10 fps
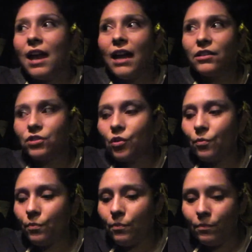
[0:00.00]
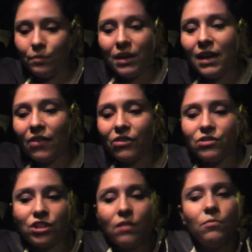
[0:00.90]
And so being at the
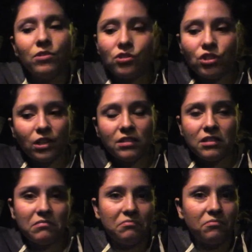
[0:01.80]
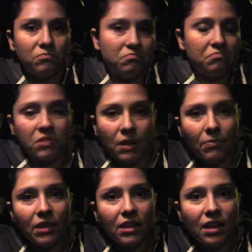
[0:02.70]
gym was just
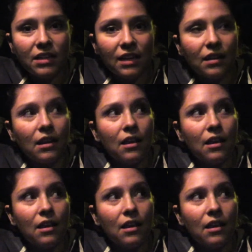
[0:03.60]
something that I did.